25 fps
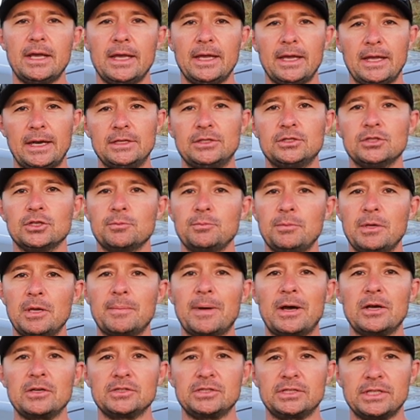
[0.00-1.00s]
and it took me
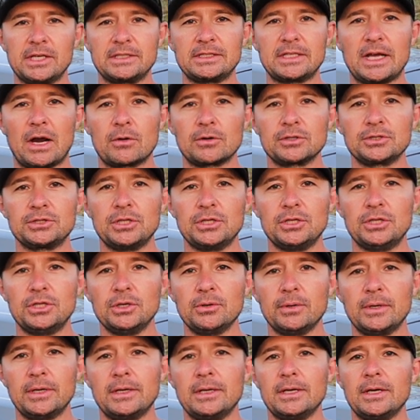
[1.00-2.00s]
about six hours to
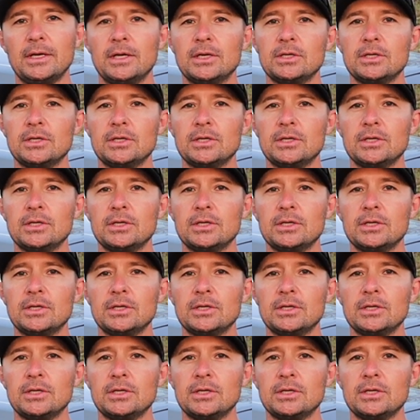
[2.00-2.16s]
do it,